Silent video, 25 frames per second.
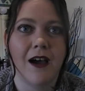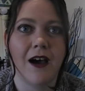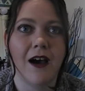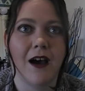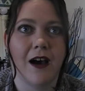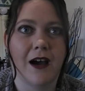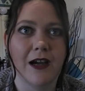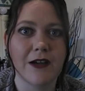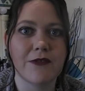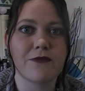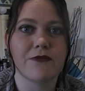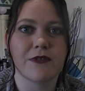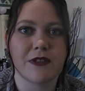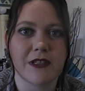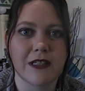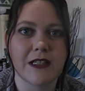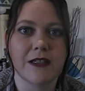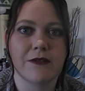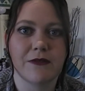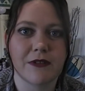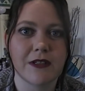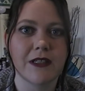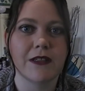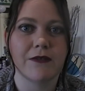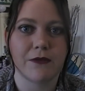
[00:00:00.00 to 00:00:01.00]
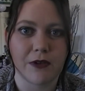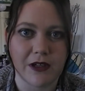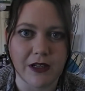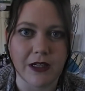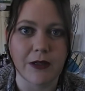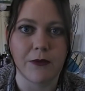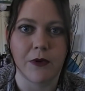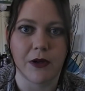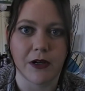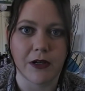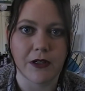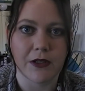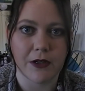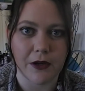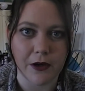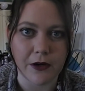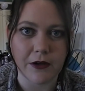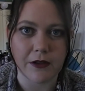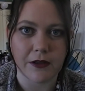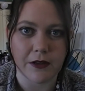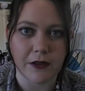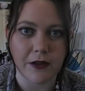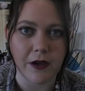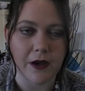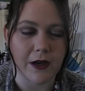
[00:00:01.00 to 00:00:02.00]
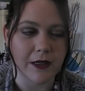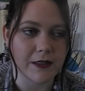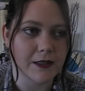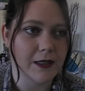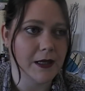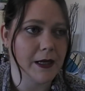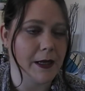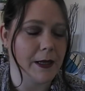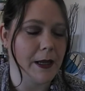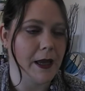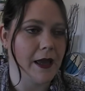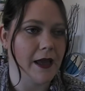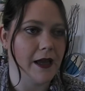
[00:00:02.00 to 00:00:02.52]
I really, really, really wanted to go to this high tea,